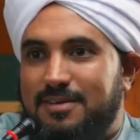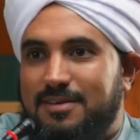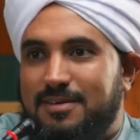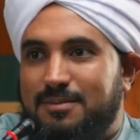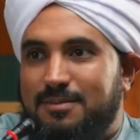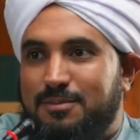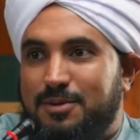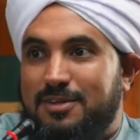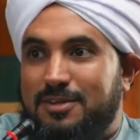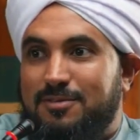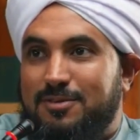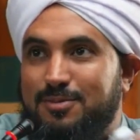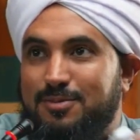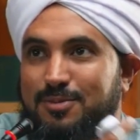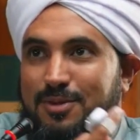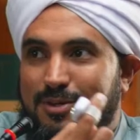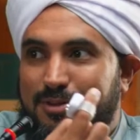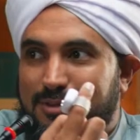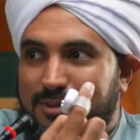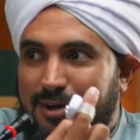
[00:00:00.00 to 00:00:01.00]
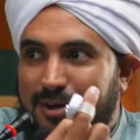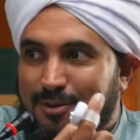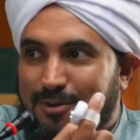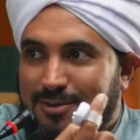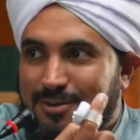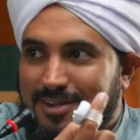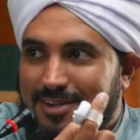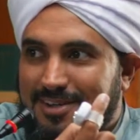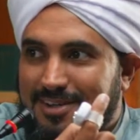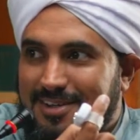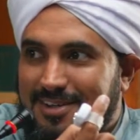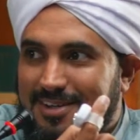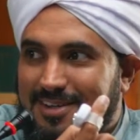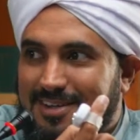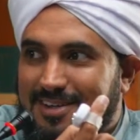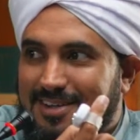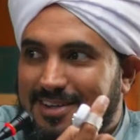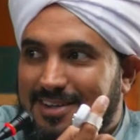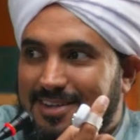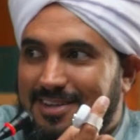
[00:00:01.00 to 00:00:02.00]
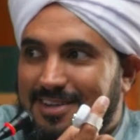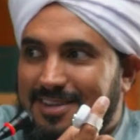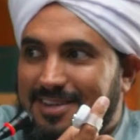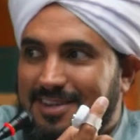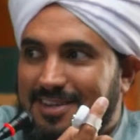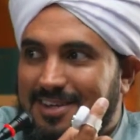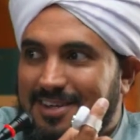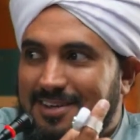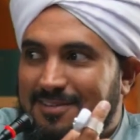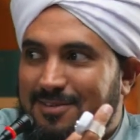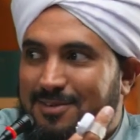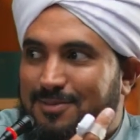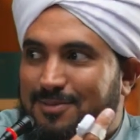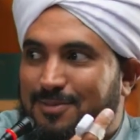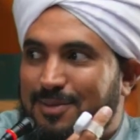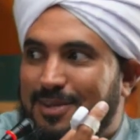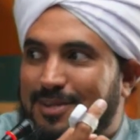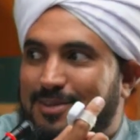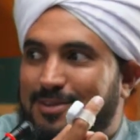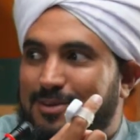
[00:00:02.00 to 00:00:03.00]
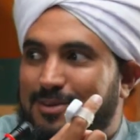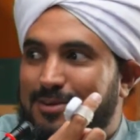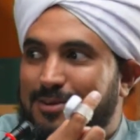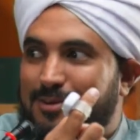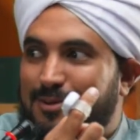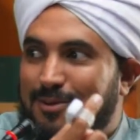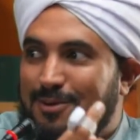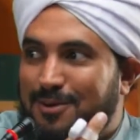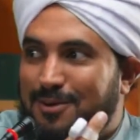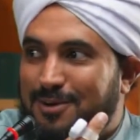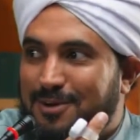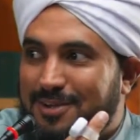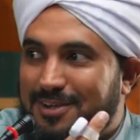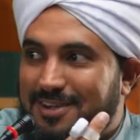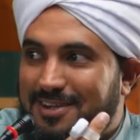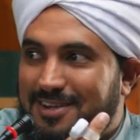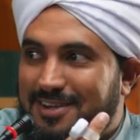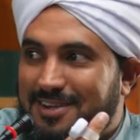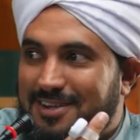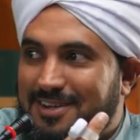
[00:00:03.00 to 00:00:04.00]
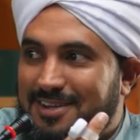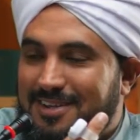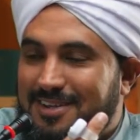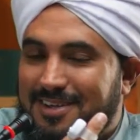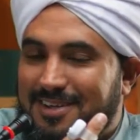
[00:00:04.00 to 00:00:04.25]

But if you speak to the owner, if you speak to your Lord,